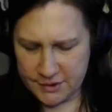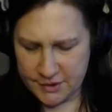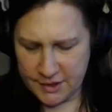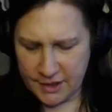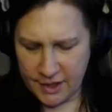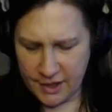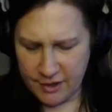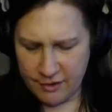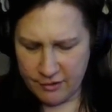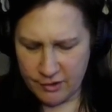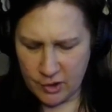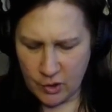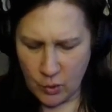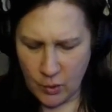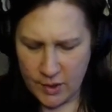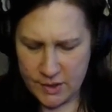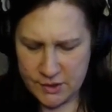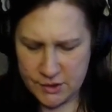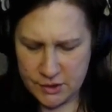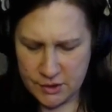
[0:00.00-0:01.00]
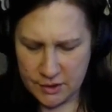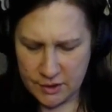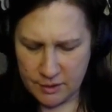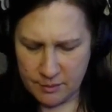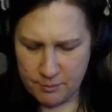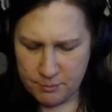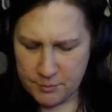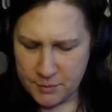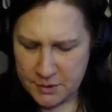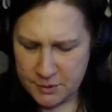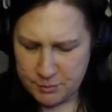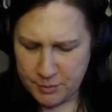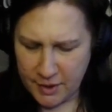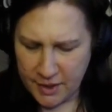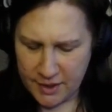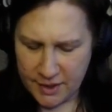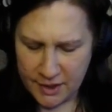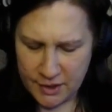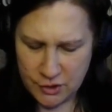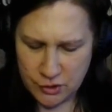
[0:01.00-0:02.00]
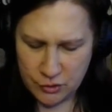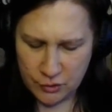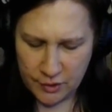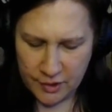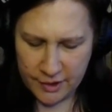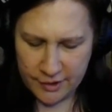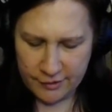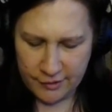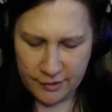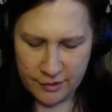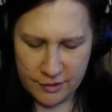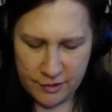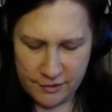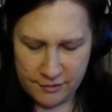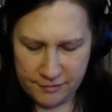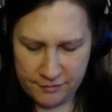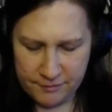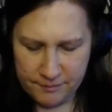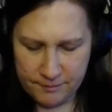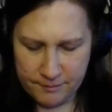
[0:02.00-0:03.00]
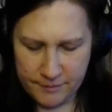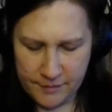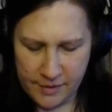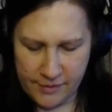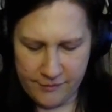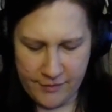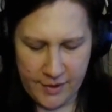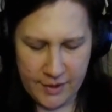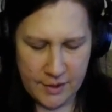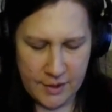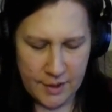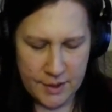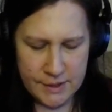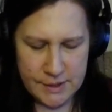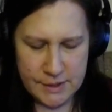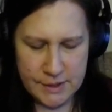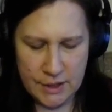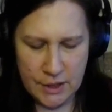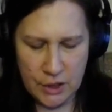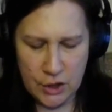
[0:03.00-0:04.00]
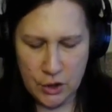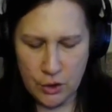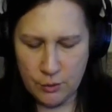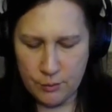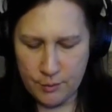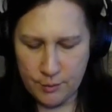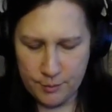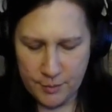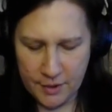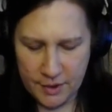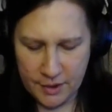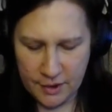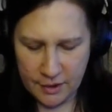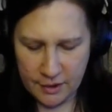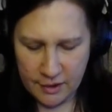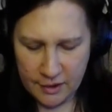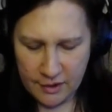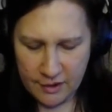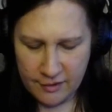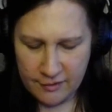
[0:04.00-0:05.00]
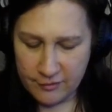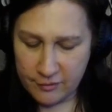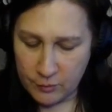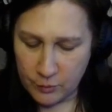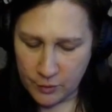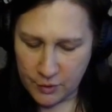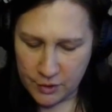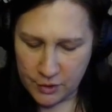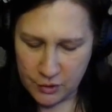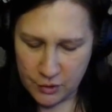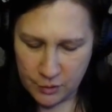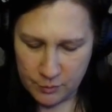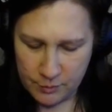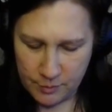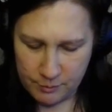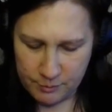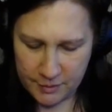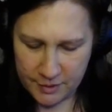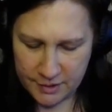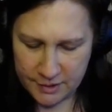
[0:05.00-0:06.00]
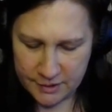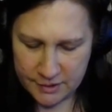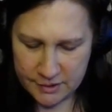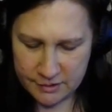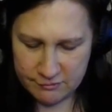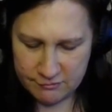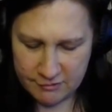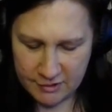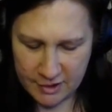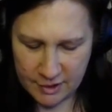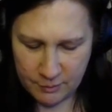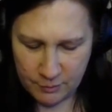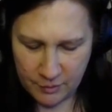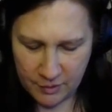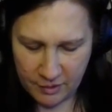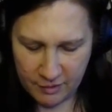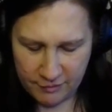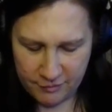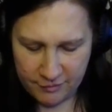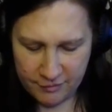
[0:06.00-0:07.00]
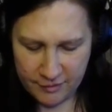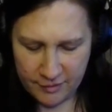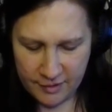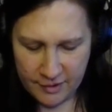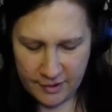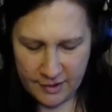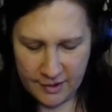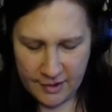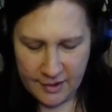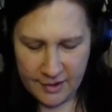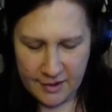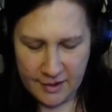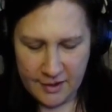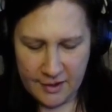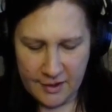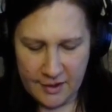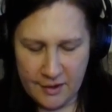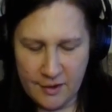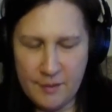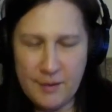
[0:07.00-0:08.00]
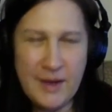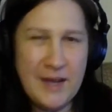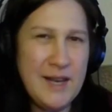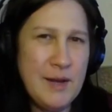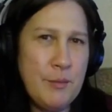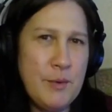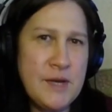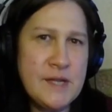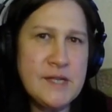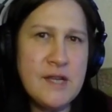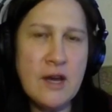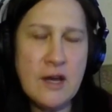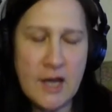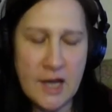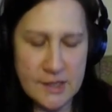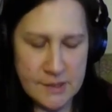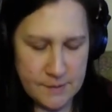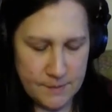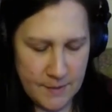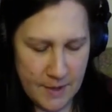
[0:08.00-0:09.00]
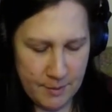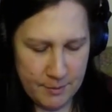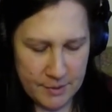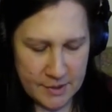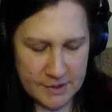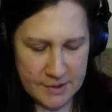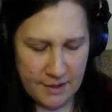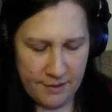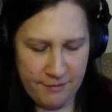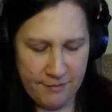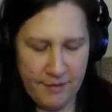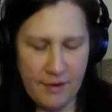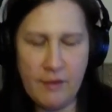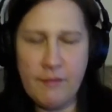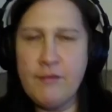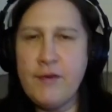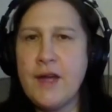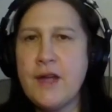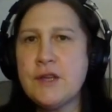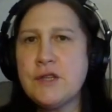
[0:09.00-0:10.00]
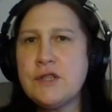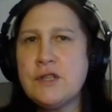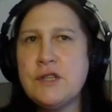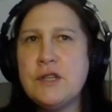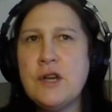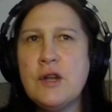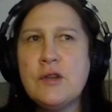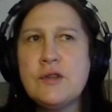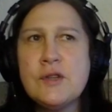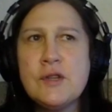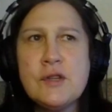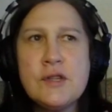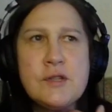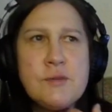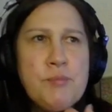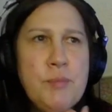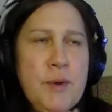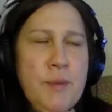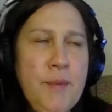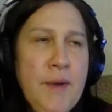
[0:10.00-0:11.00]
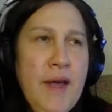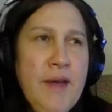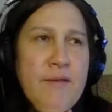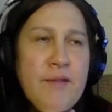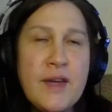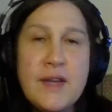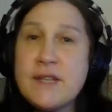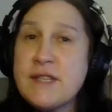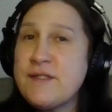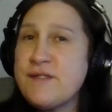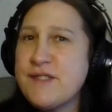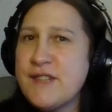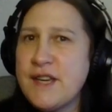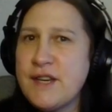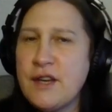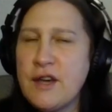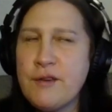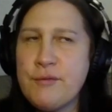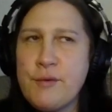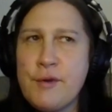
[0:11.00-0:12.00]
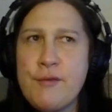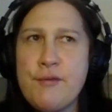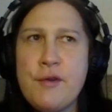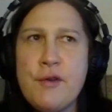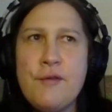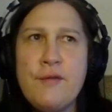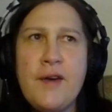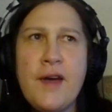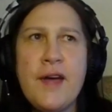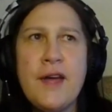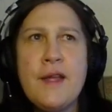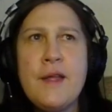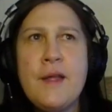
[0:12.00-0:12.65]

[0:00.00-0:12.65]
here in question must be an angel here on earth. If they can't see a human being for what are human beings really worth? A little bit of sarcasm there because I felt that, you know, there's people out there, as I've said halfway through, that